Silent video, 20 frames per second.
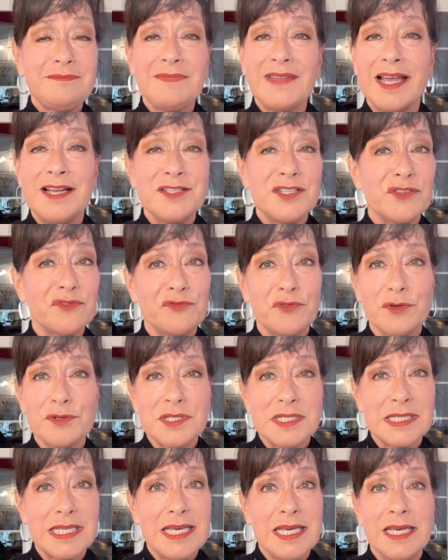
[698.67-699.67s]
That's the
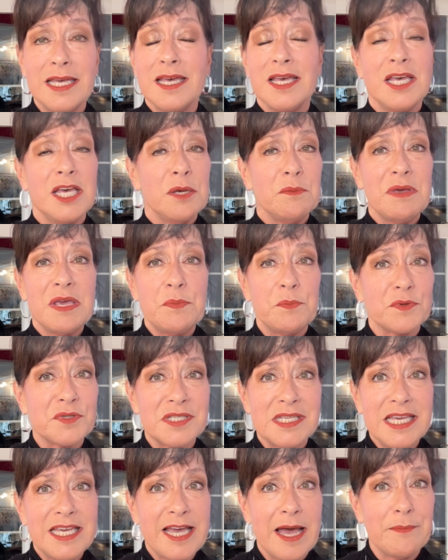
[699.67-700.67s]
first thing people
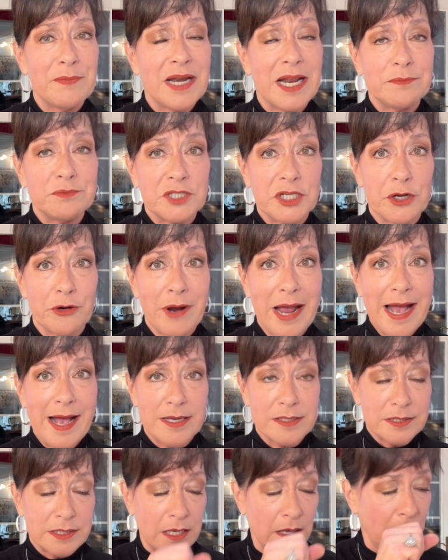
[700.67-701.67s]
see coming up to your house.